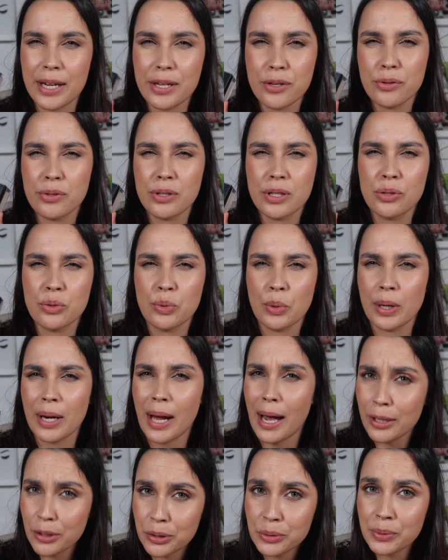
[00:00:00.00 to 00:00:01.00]
I use this one,
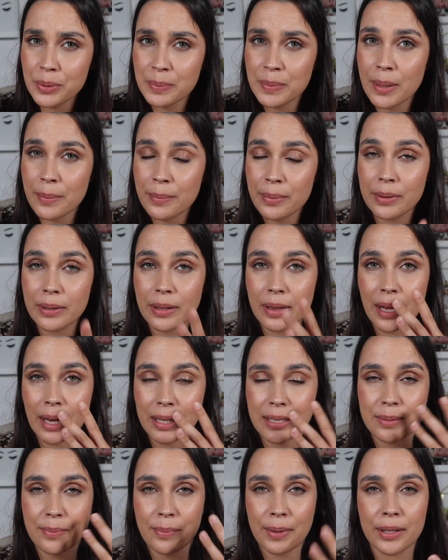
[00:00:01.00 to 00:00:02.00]
I don't remember
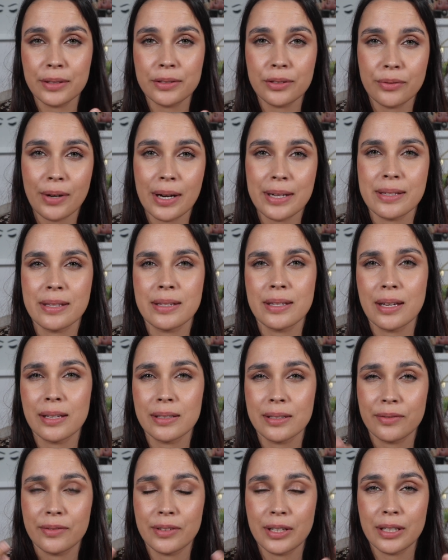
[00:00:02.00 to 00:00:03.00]
that my under eyes in the
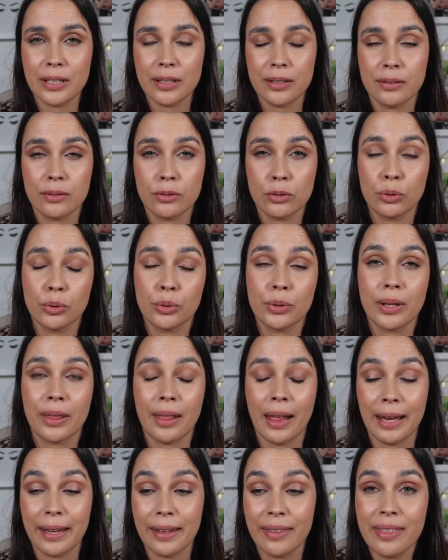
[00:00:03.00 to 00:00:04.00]
end of the day looked
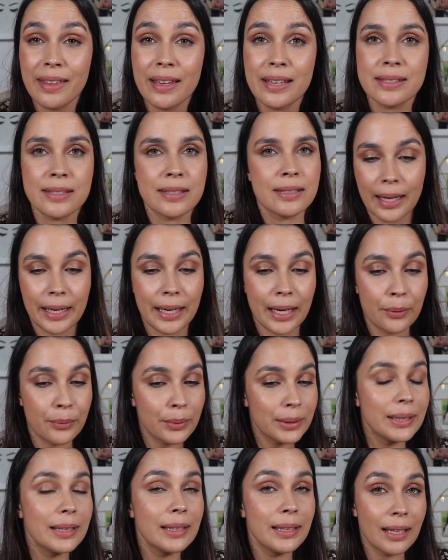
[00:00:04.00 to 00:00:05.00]
like this. Like, I
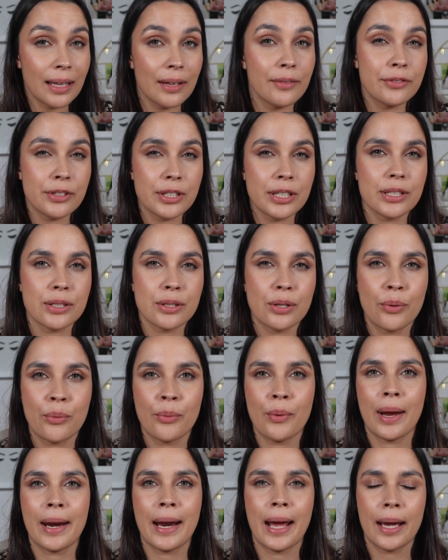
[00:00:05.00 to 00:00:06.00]
really loved it
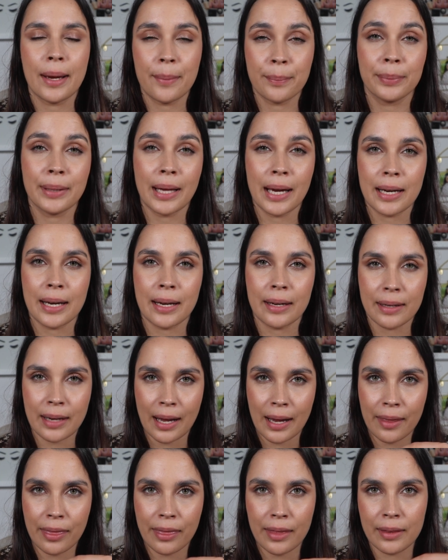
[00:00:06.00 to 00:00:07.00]
when I applied it.
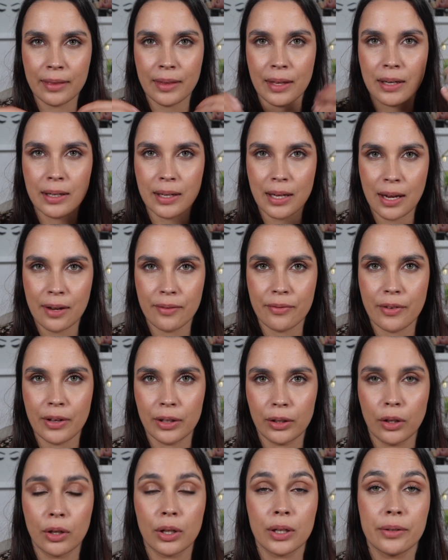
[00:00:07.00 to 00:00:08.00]
I think that it gave
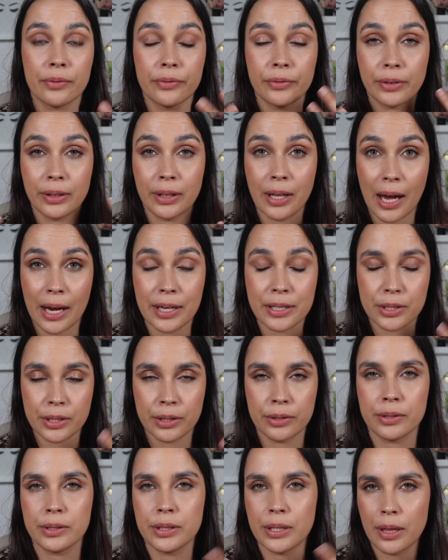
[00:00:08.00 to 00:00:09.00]
a lot of light
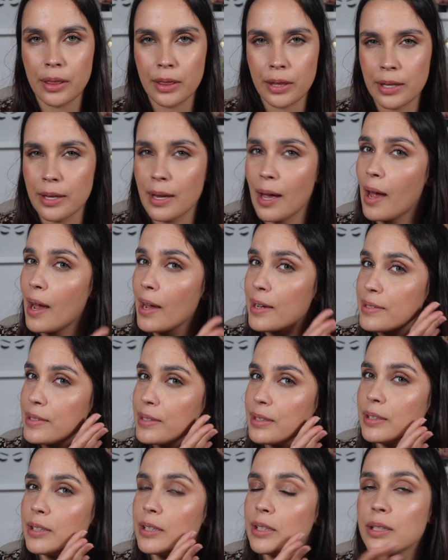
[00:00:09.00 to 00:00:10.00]
underneath the
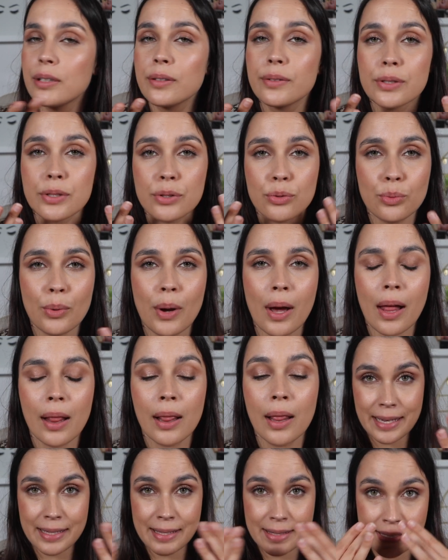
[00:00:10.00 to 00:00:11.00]
eyes, in here as
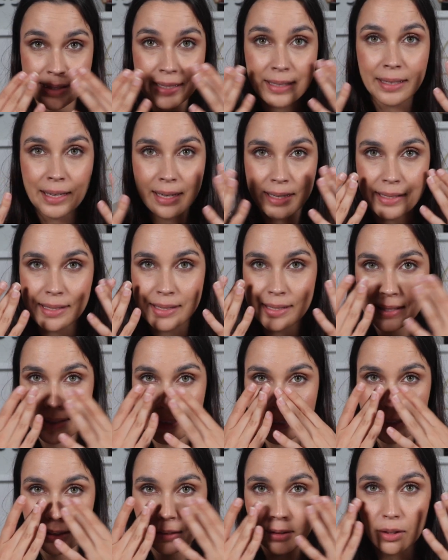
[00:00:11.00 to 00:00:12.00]
well. I still can
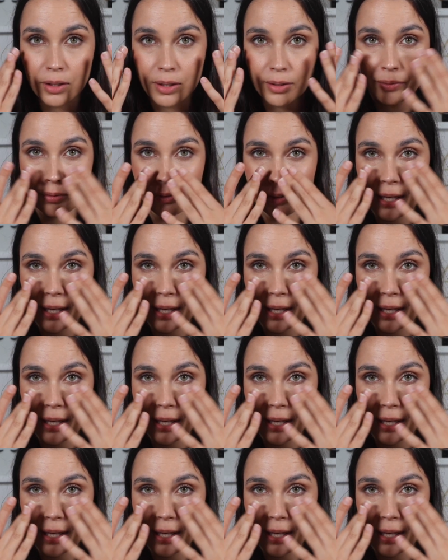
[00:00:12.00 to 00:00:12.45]
see a lot of